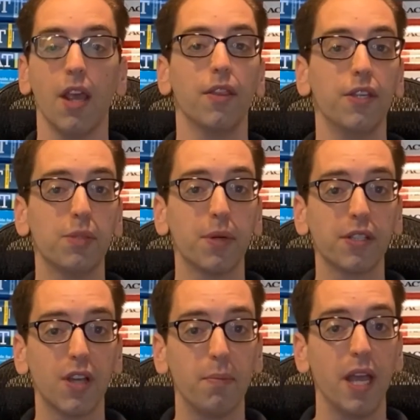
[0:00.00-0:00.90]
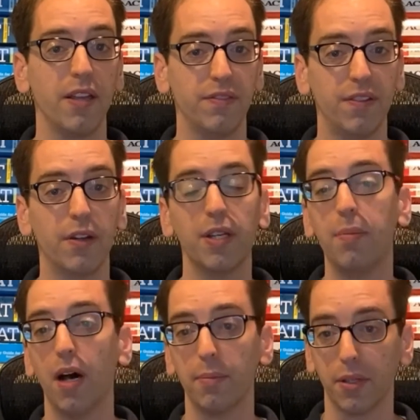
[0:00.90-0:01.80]
This brings up a very
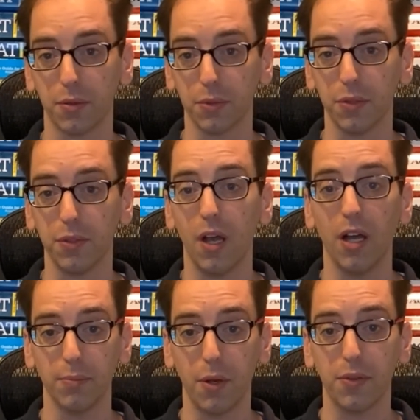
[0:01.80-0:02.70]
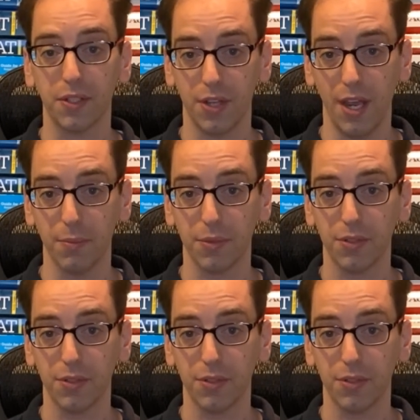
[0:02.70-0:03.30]
popular rule on both exams.